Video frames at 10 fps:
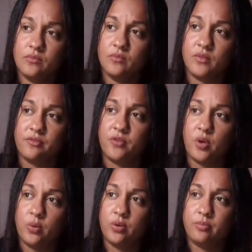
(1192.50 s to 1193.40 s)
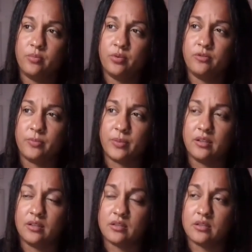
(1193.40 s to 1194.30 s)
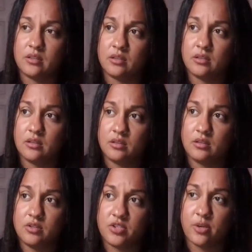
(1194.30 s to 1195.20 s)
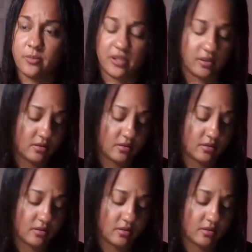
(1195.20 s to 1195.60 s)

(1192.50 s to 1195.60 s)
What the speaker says: The forward movement. Show me.